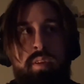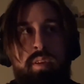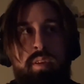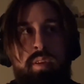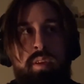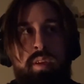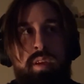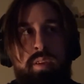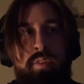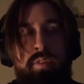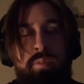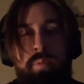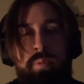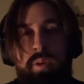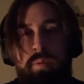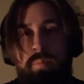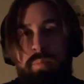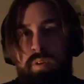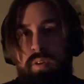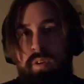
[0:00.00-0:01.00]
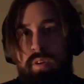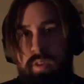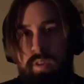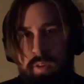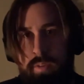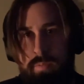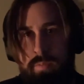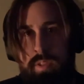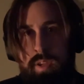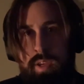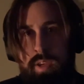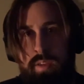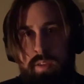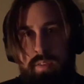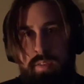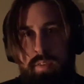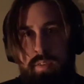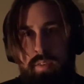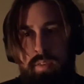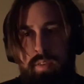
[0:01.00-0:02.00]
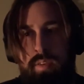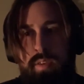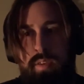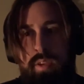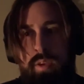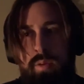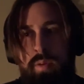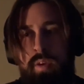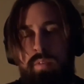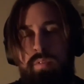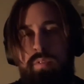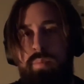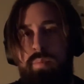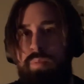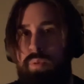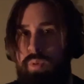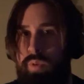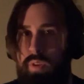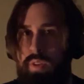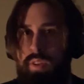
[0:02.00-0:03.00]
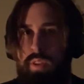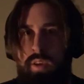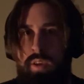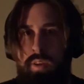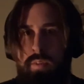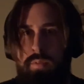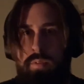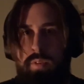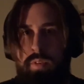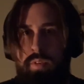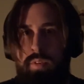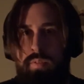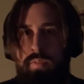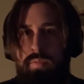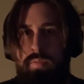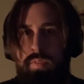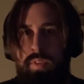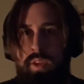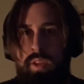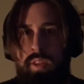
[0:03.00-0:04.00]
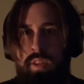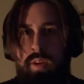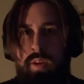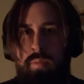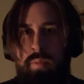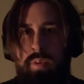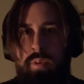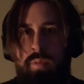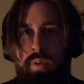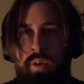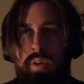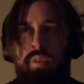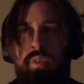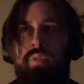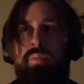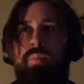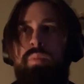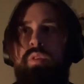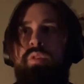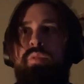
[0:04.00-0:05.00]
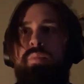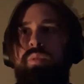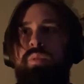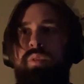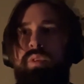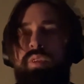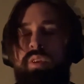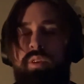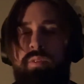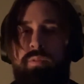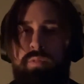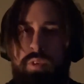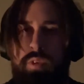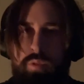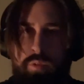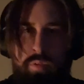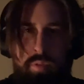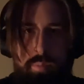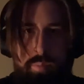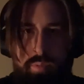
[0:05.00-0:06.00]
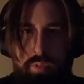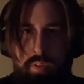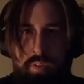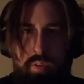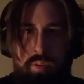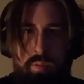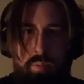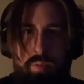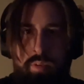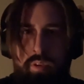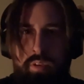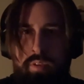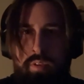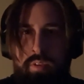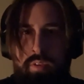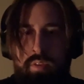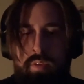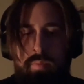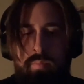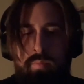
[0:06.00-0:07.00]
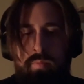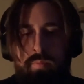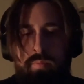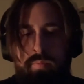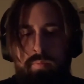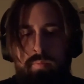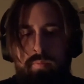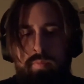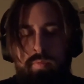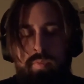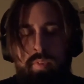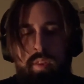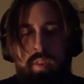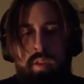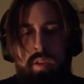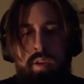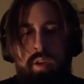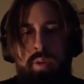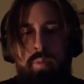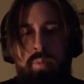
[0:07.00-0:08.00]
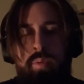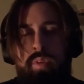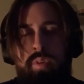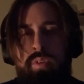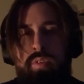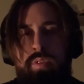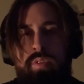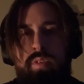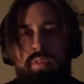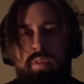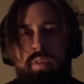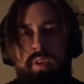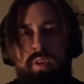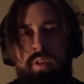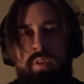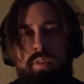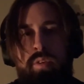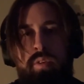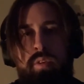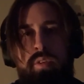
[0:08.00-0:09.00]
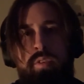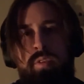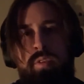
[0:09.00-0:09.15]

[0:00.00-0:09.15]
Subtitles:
and to be a part of that, you have to put in the effort, and that requires much more than a few trips into the woods. I would encourage you